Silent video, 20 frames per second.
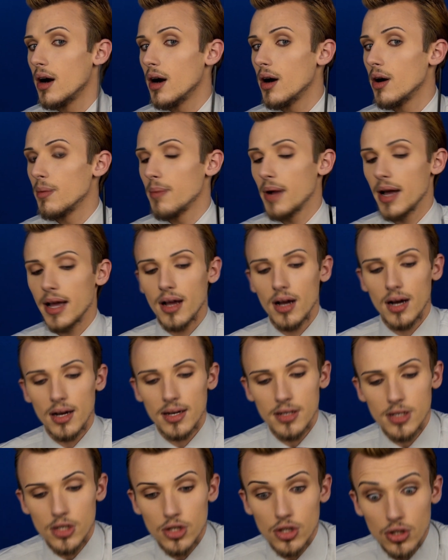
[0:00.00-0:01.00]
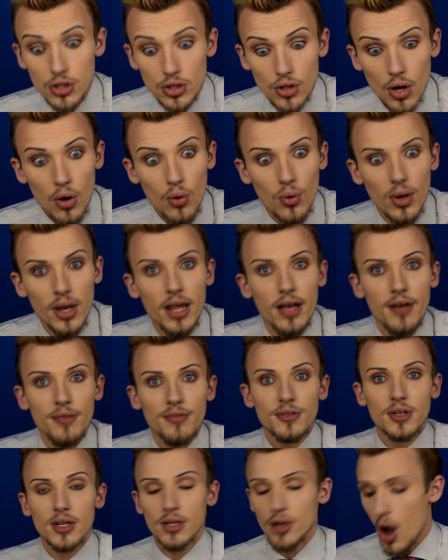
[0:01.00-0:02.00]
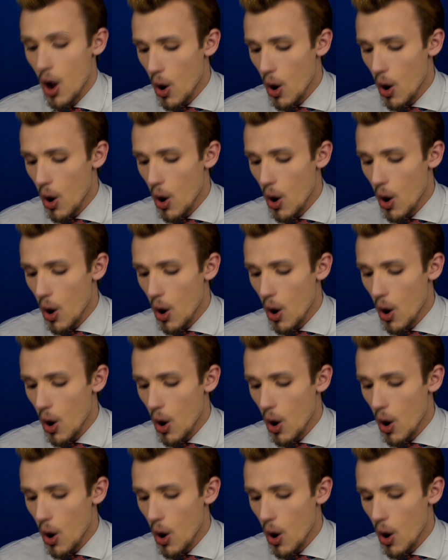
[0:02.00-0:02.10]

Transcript: Oh my god, it's so lifted.